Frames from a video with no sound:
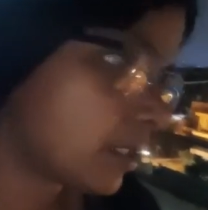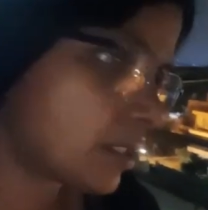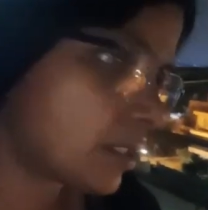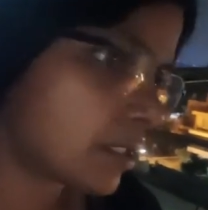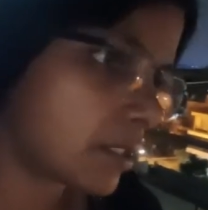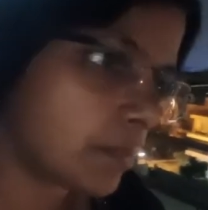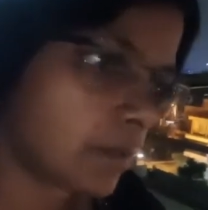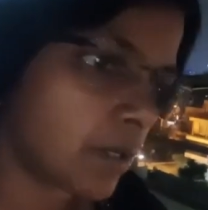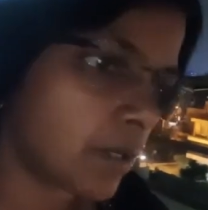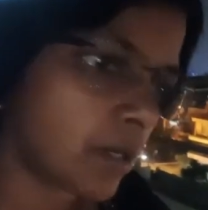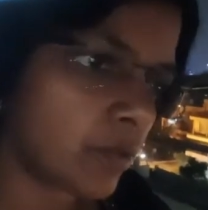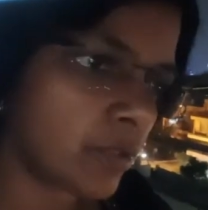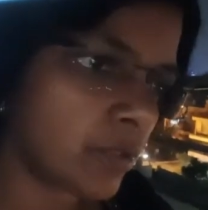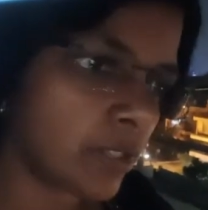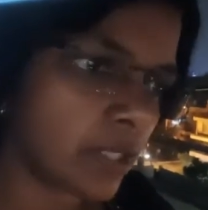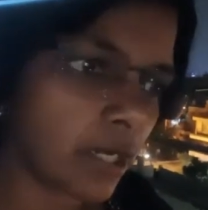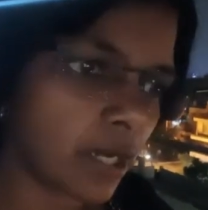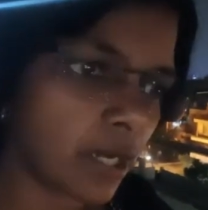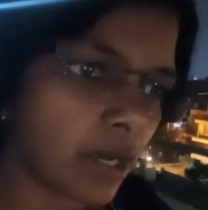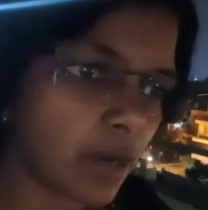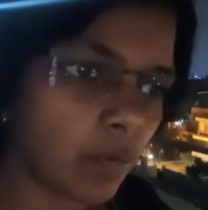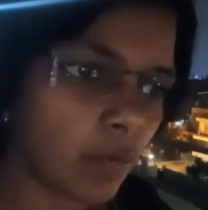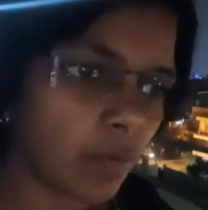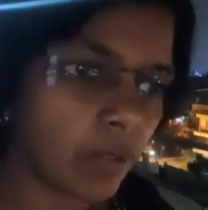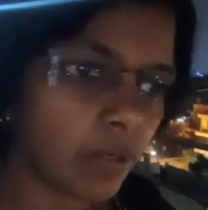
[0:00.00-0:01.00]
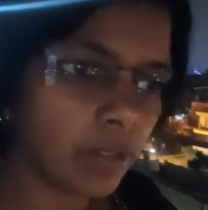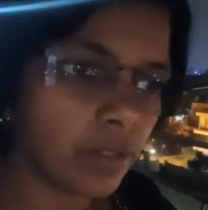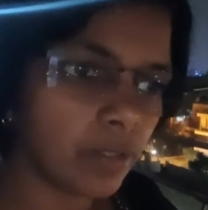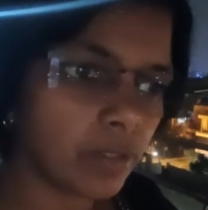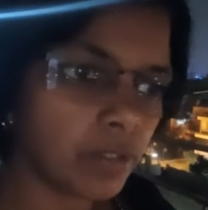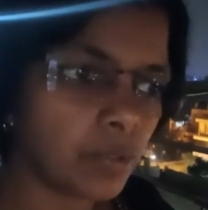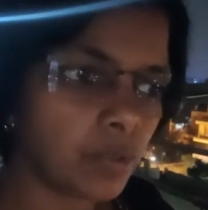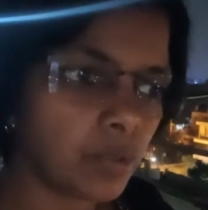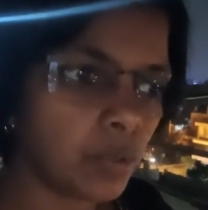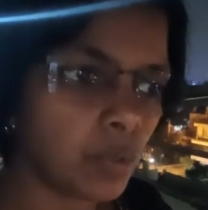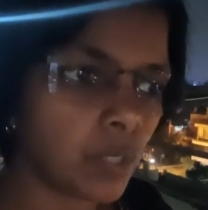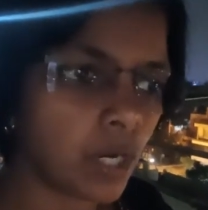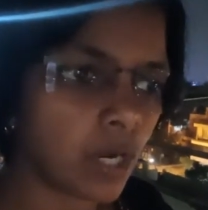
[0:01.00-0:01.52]
an hour, 2
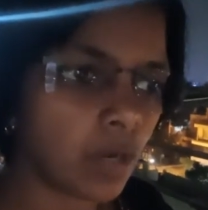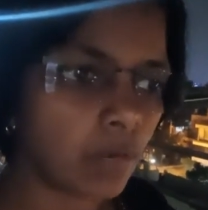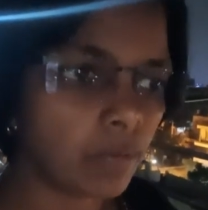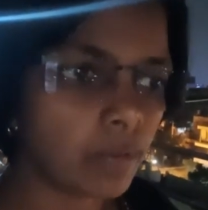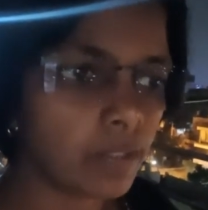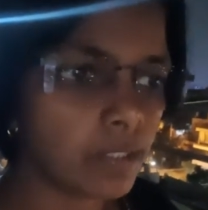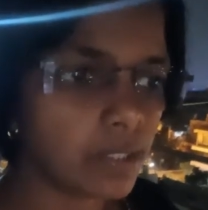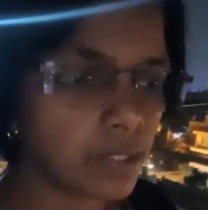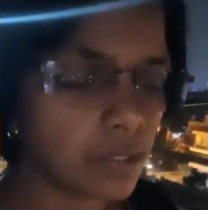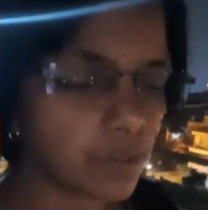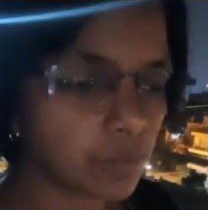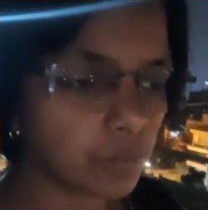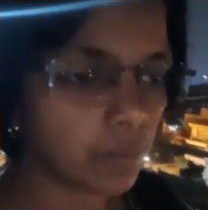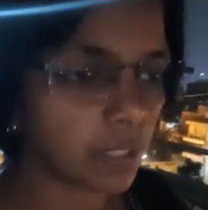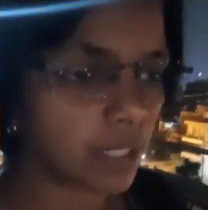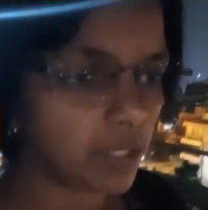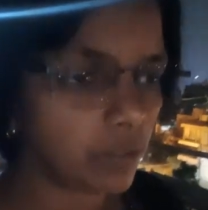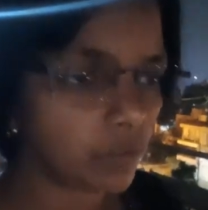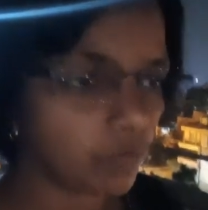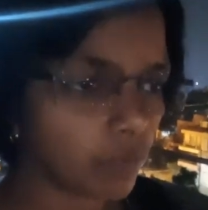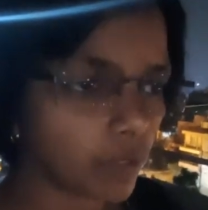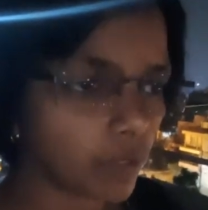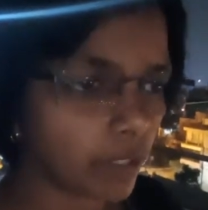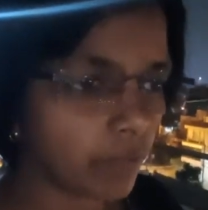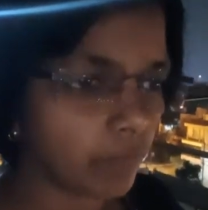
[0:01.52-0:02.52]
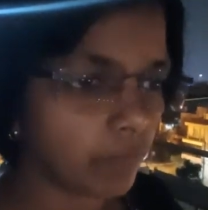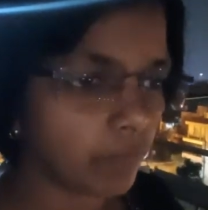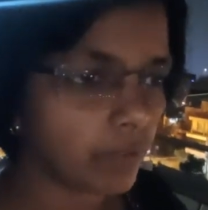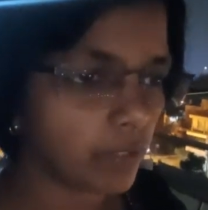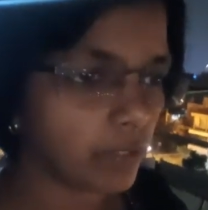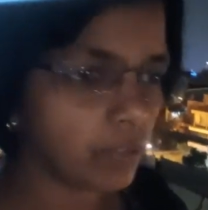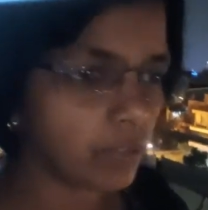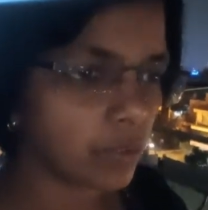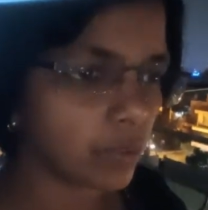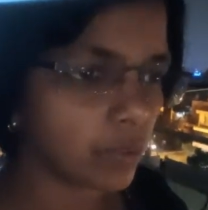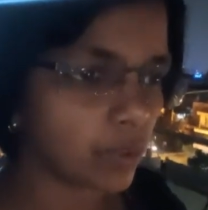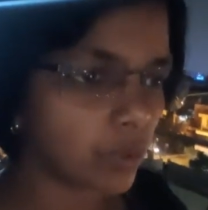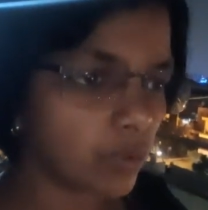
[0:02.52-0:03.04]
hours to make one video,
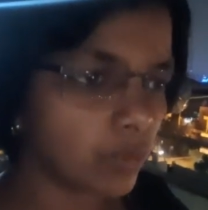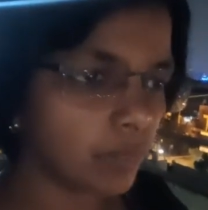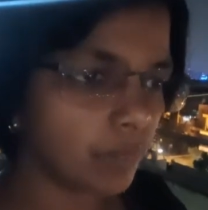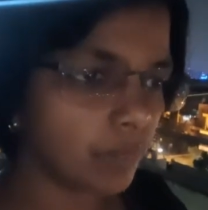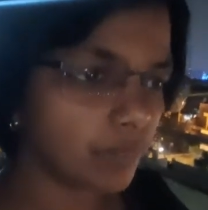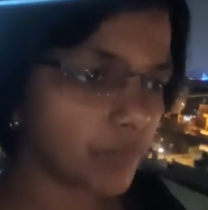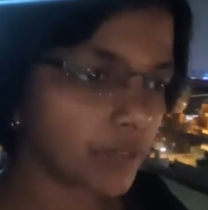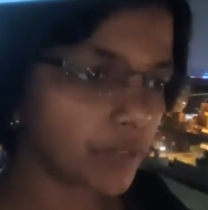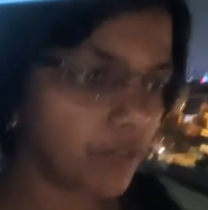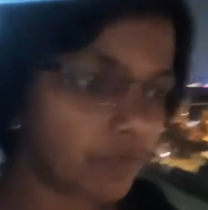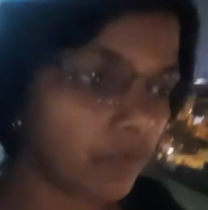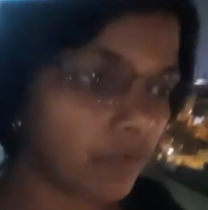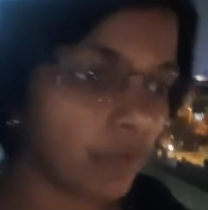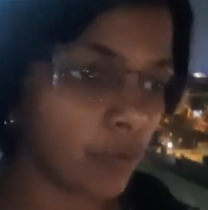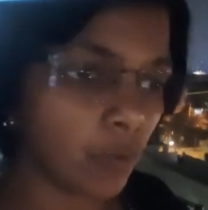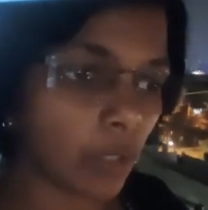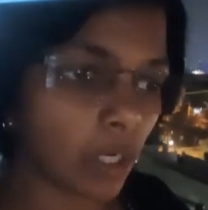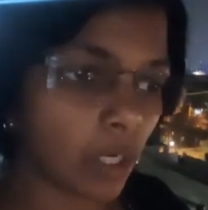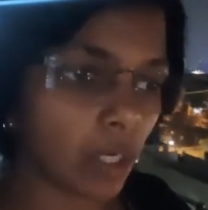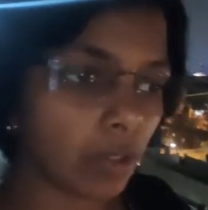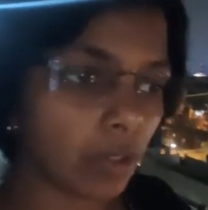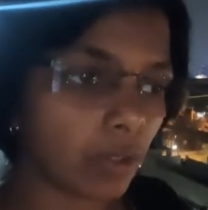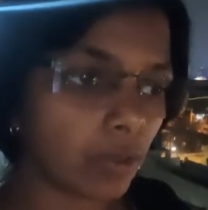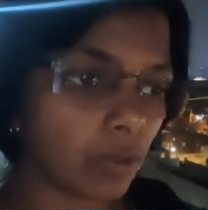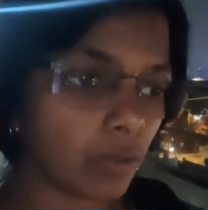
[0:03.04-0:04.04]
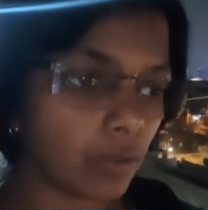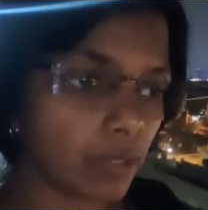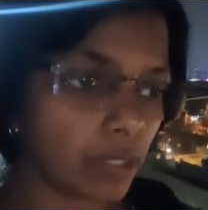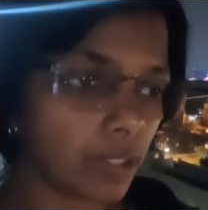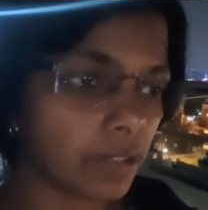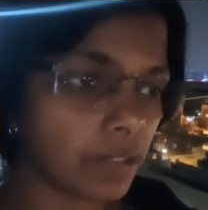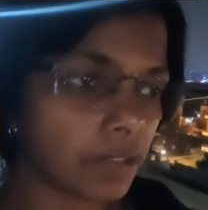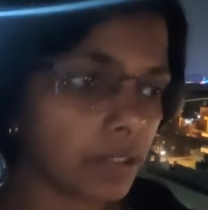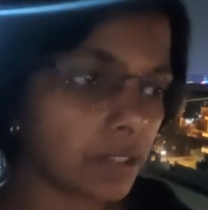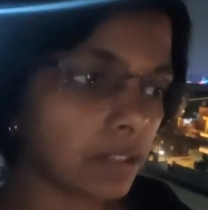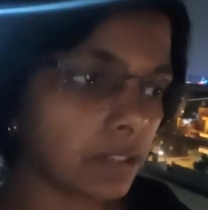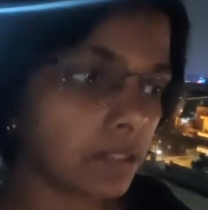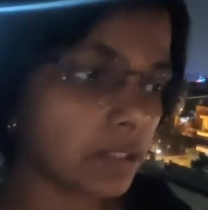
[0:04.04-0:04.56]
if you are good at it,
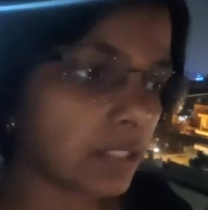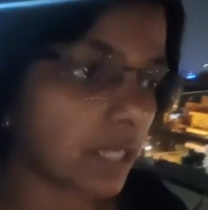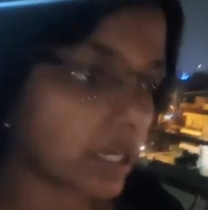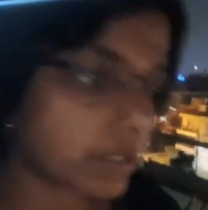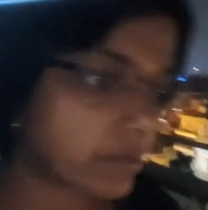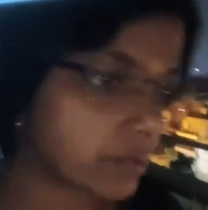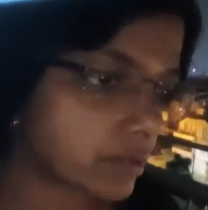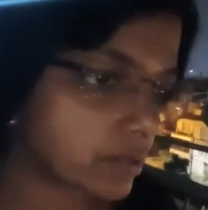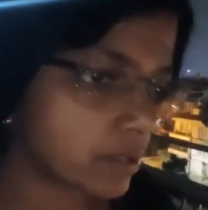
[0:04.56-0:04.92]
that is.